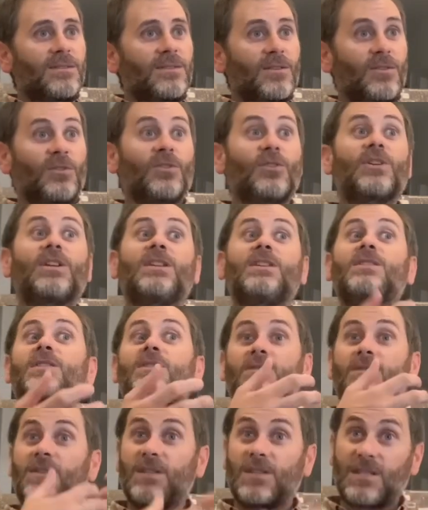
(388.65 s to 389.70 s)

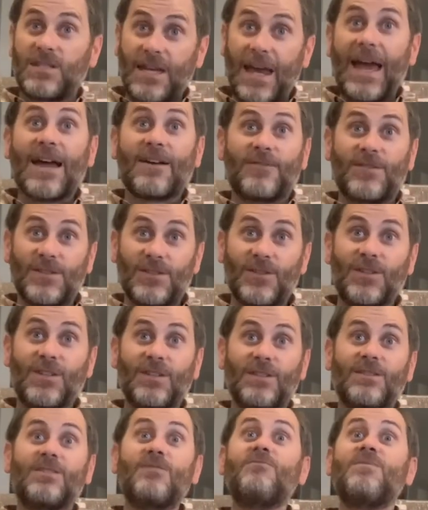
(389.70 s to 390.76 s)
the staff is
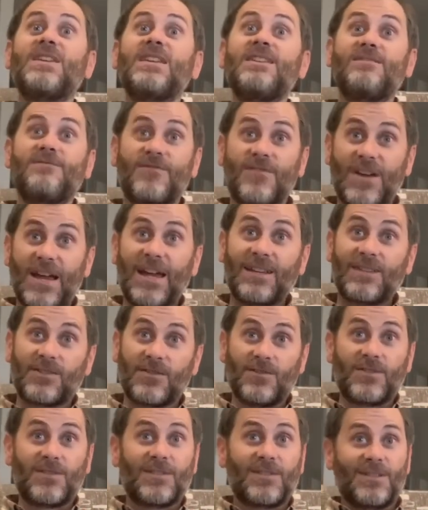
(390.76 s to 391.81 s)
looking to me for
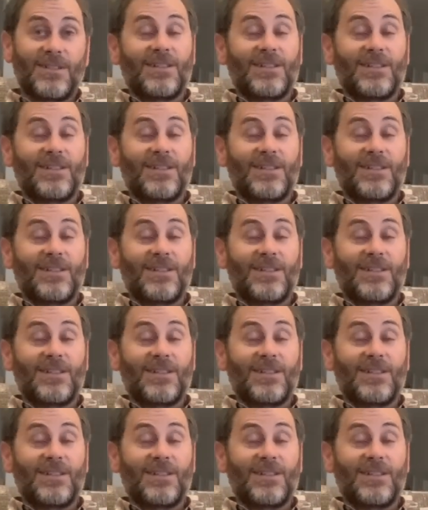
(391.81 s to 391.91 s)
answers.